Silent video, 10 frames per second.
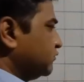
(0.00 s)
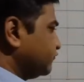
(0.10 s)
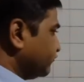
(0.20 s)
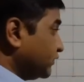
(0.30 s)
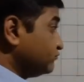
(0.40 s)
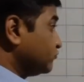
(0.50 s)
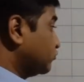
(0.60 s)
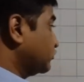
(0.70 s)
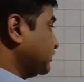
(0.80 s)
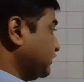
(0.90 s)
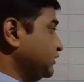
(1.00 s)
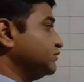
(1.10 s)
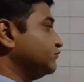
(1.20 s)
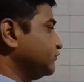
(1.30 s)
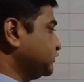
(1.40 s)
One more
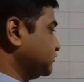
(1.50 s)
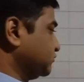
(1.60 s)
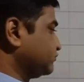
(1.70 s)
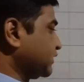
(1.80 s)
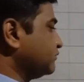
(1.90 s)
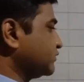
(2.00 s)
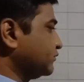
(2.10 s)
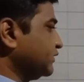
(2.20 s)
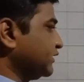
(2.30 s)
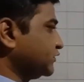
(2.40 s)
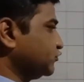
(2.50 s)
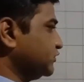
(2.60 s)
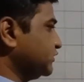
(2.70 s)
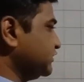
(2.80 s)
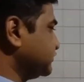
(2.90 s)
hidden, which is prime triplet, actually
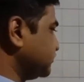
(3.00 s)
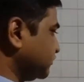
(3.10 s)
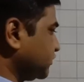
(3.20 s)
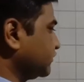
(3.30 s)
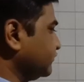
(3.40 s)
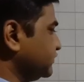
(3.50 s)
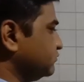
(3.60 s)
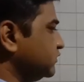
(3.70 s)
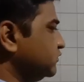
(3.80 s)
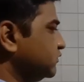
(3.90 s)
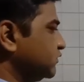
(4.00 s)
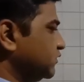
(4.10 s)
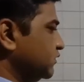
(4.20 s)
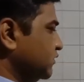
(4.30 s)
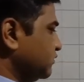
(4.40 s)
is not visible,
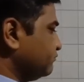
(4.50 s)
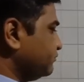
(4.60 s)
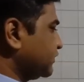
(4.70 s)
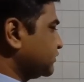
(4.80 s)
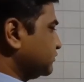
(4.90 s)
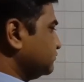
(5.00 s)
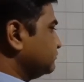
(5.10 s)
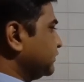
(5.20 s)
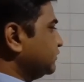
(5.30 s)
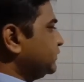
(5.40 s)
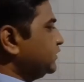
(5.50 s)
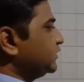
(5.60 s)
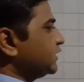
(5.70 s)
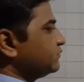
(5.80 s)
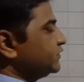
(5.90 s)
but maybe
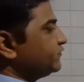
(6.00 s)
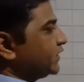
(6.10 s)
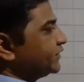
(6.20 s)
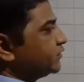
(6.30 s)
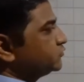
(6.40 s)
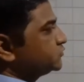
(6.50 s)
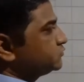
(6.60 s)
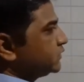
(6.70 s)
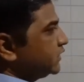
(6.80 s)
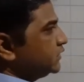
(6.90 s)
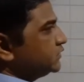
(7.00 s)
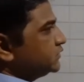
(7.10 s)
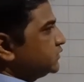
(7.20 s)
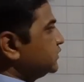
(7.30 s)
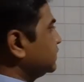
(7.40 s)
can be find out by
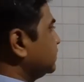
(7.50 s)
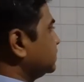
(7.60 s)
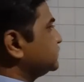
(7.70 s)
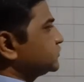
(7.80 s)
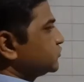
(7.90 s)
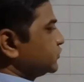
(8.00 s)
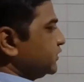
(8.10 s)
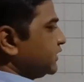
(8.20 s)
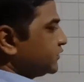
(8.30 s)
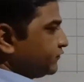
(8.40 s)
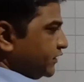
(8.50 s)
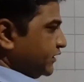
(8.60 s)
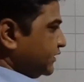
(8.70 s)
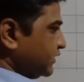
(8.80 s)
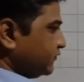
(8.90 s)
just looking at very
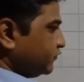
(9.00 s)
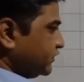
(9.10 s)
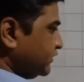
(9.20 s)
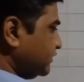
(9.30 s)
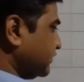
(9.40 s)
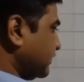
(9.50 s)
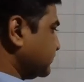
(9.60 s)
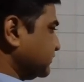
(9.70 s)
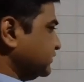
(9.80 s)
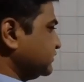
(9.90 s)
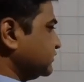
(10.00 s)
carefully at it,